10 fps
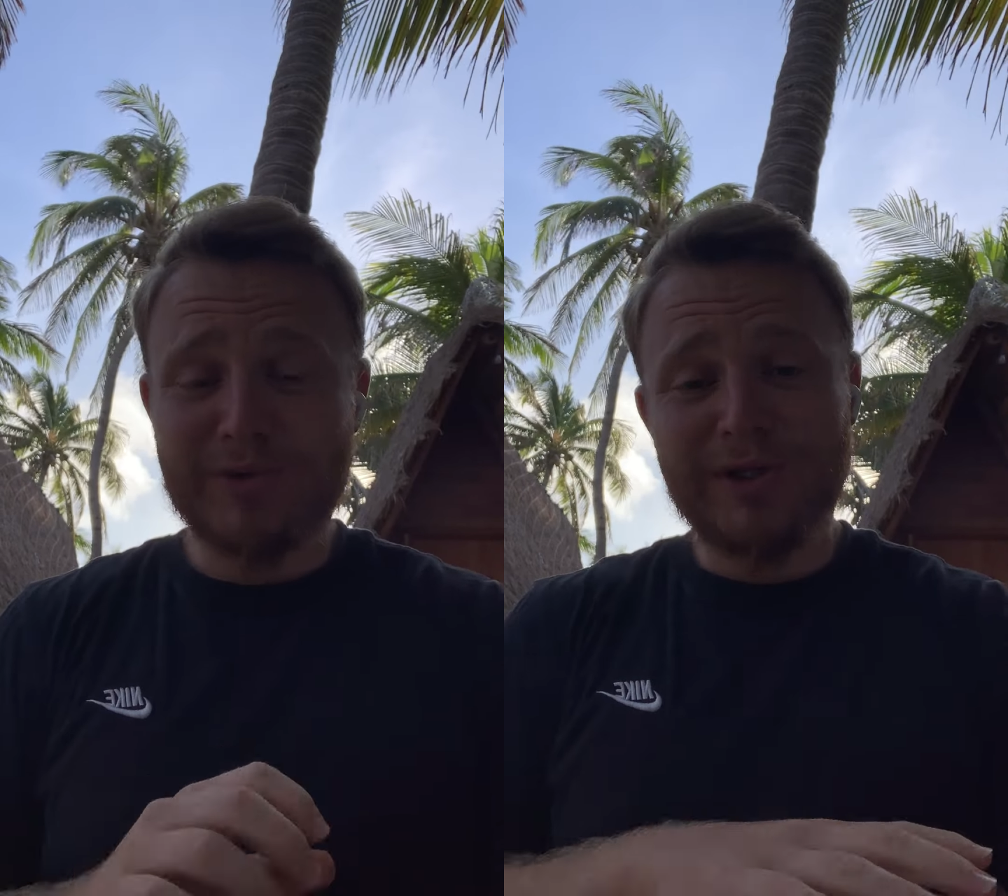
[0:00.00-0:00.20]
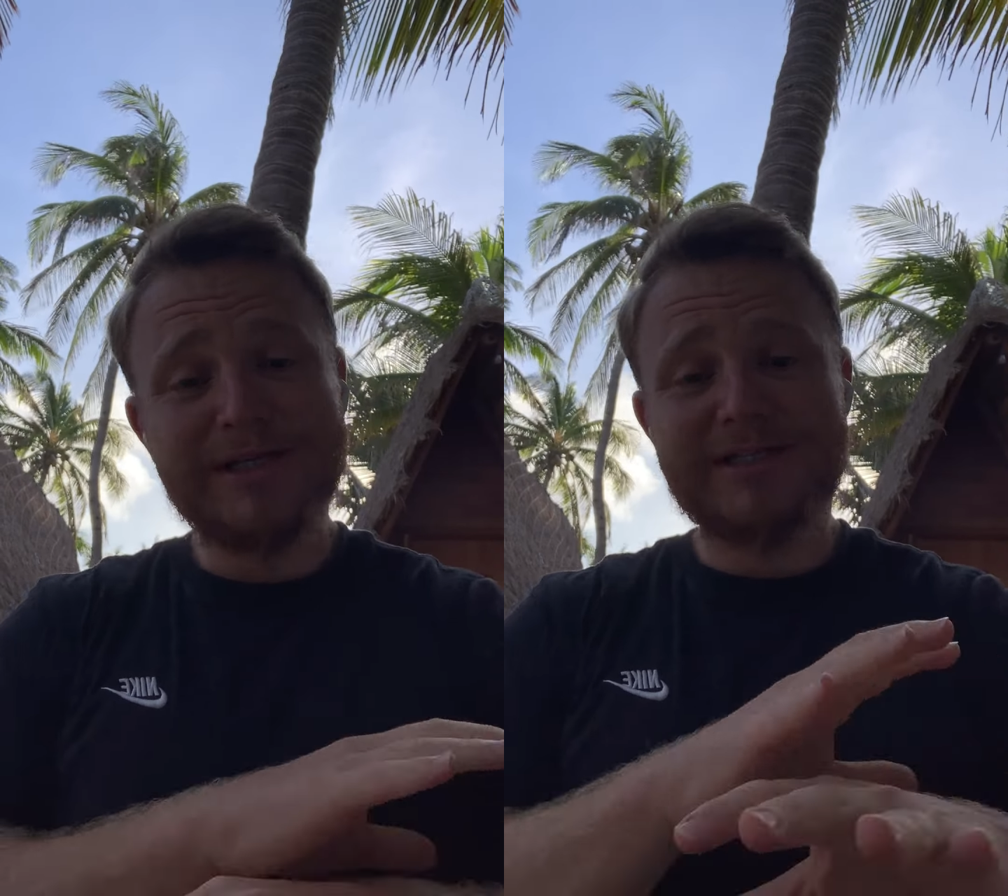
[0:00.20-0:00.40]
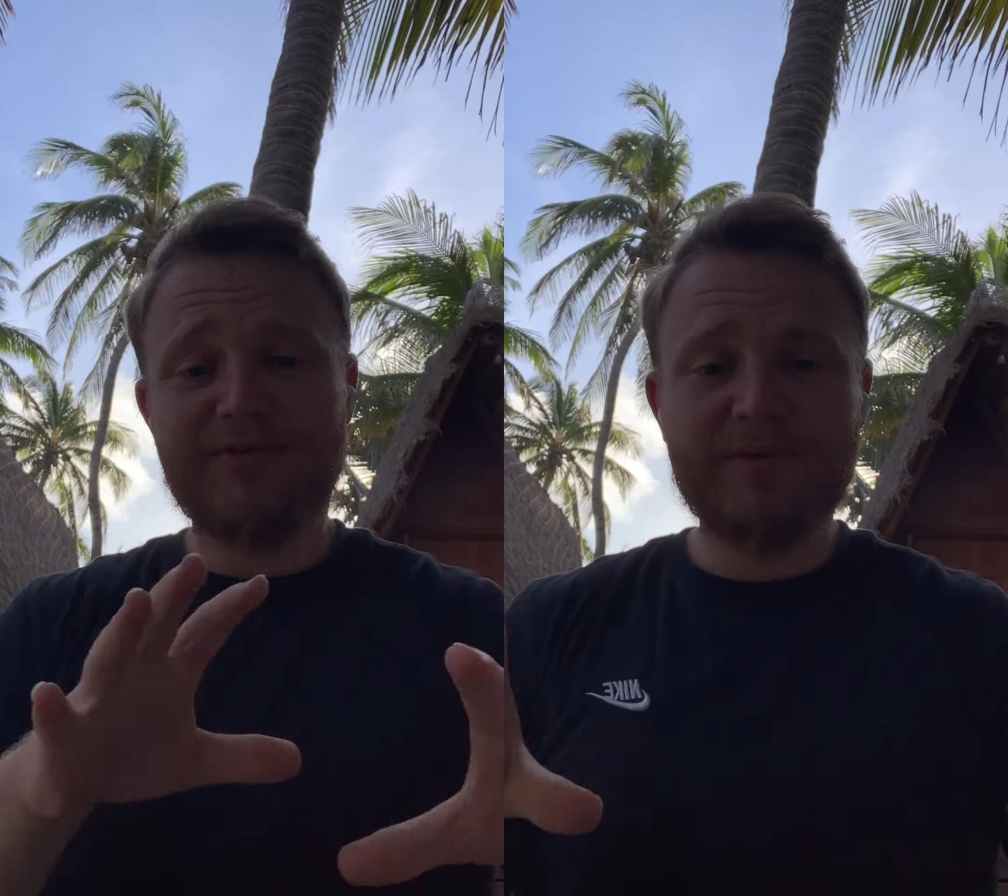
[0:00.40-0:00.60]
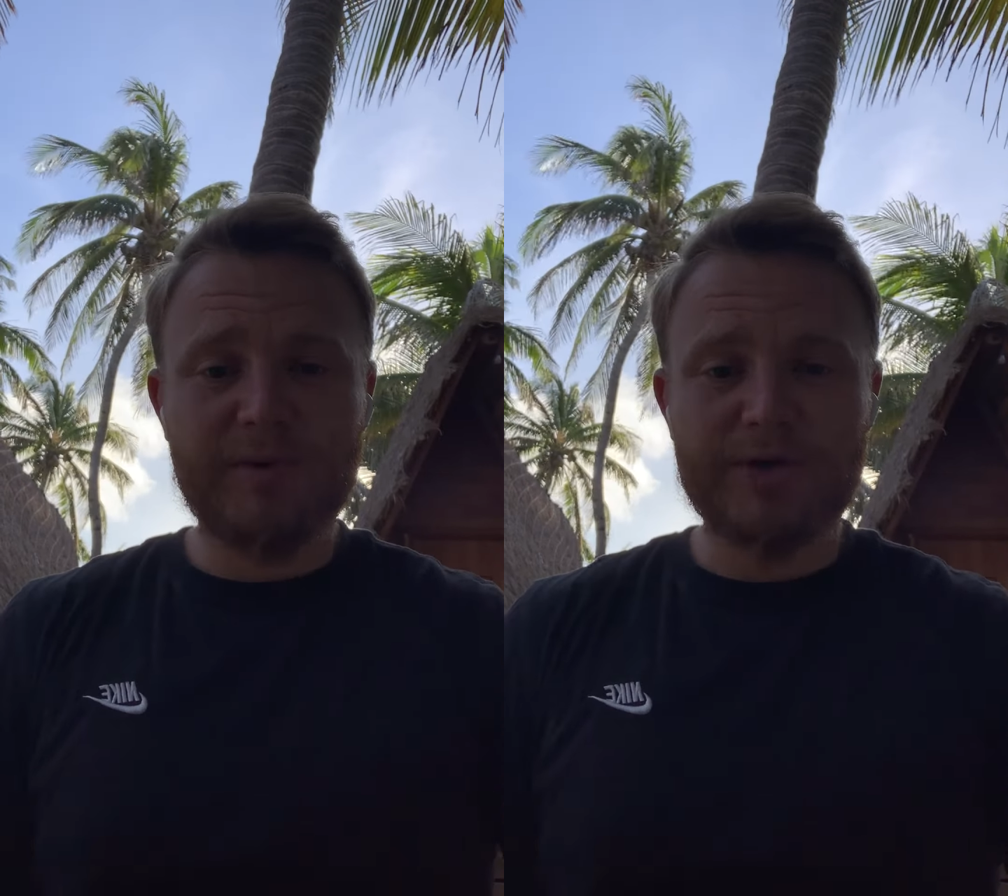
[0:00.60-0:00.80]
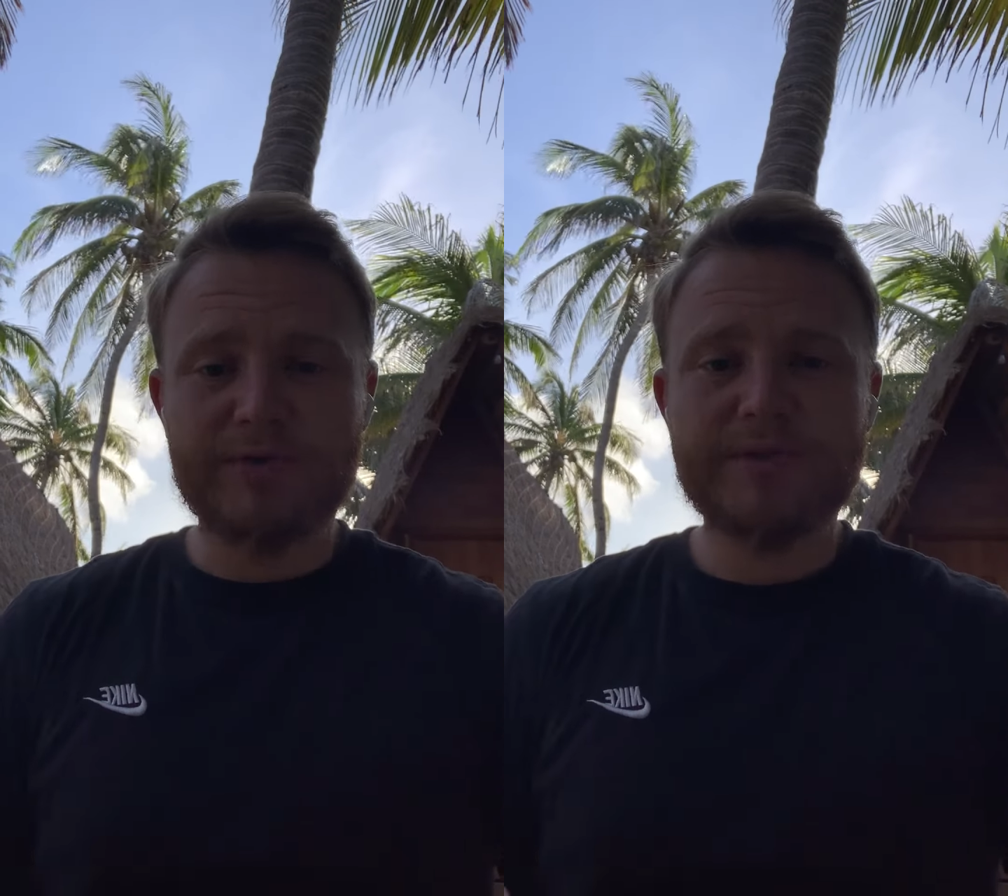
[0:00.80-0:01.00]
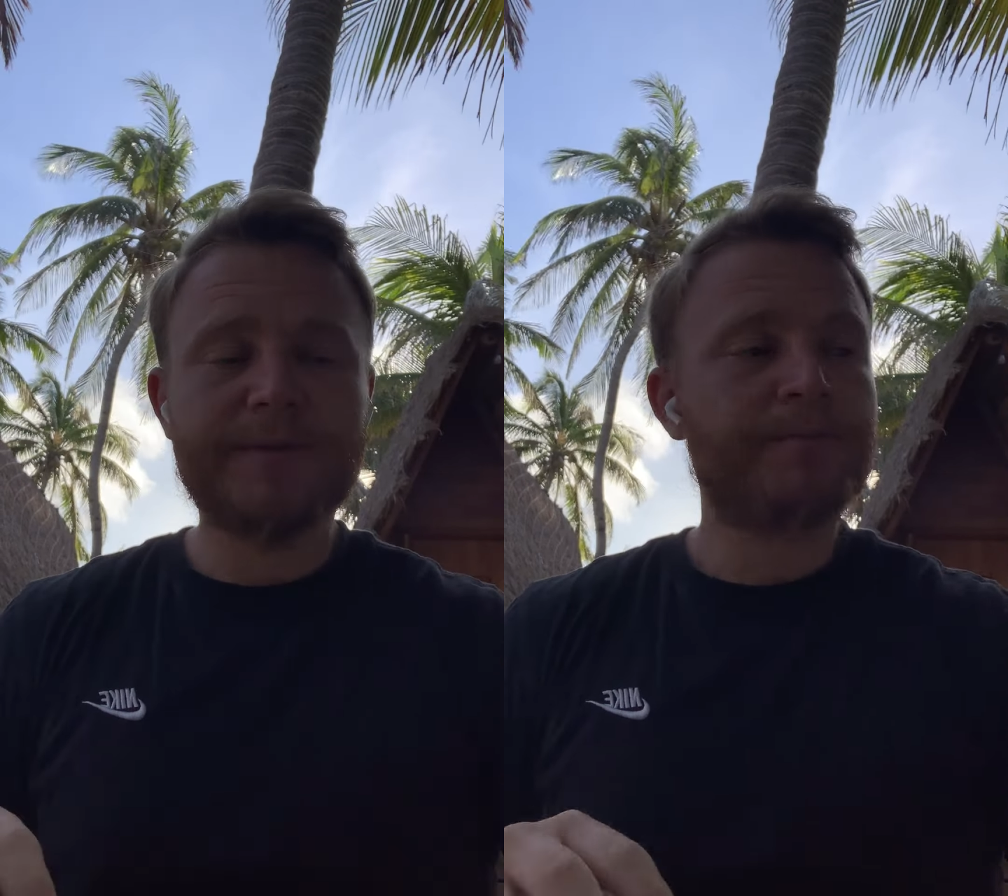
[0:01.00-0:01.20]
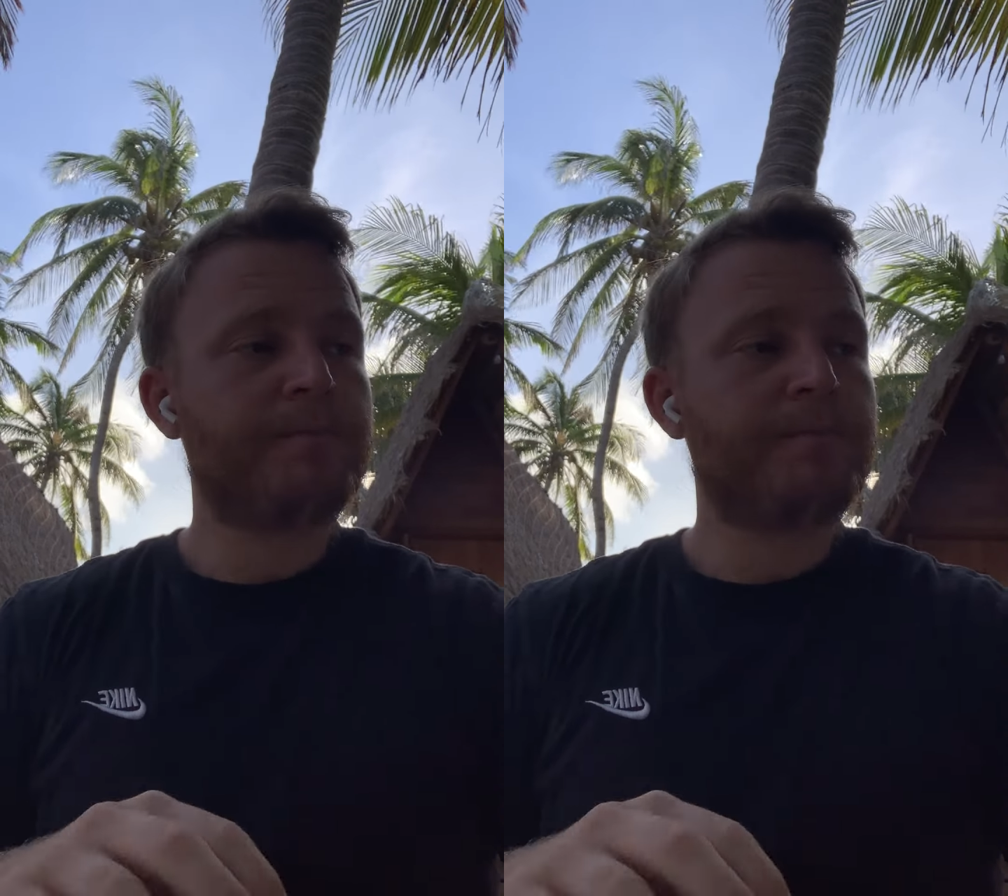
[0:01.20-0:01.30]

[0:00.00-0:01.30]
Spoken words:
all his different models,